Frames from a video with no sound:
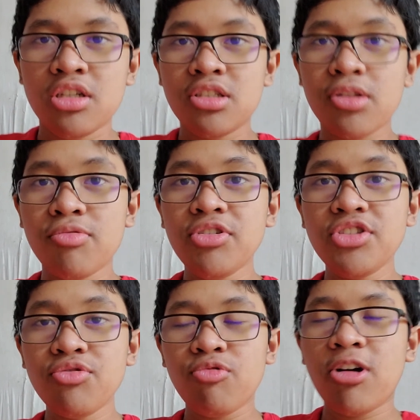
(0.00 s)
So the
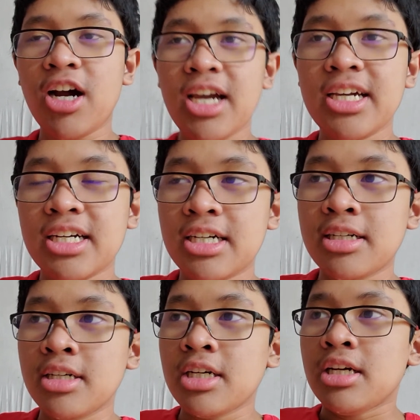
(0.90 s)
reason why
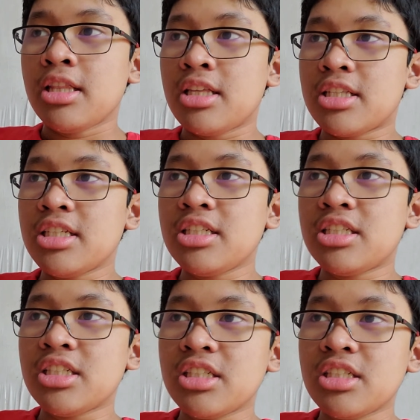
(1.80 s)
the
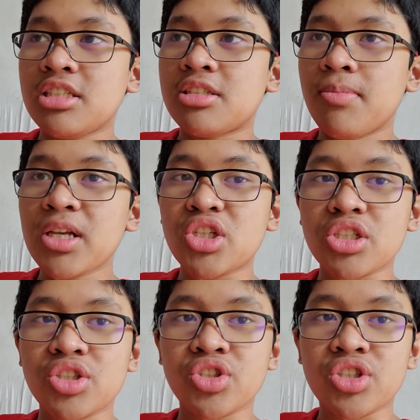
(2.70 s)
DC's
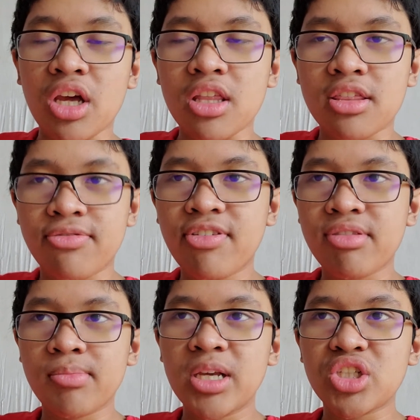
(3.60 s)
dimensions, like the fifth
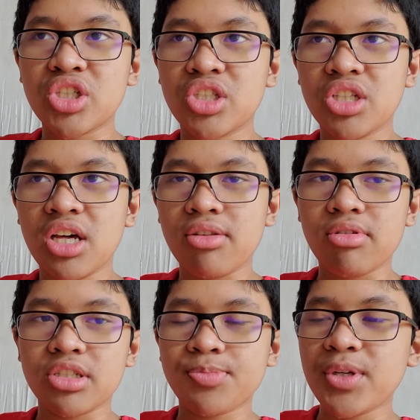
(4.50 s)
dimension, other
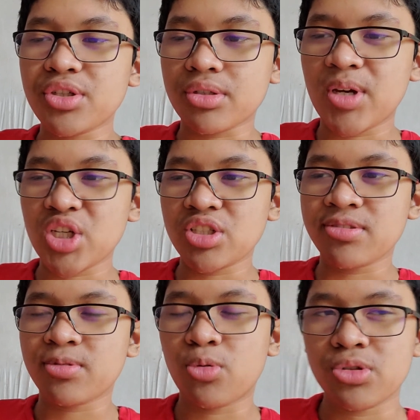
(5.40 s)
than spatial dimensions,
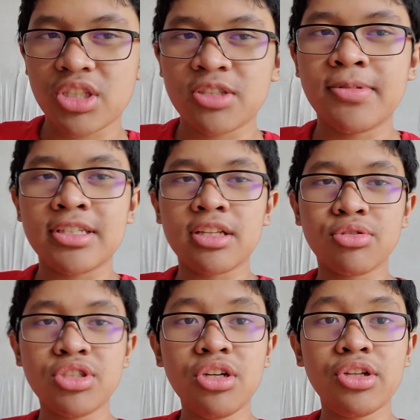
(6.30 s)
of course, is
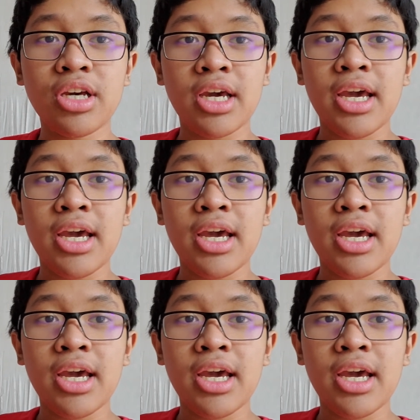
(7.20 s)
misunderstood,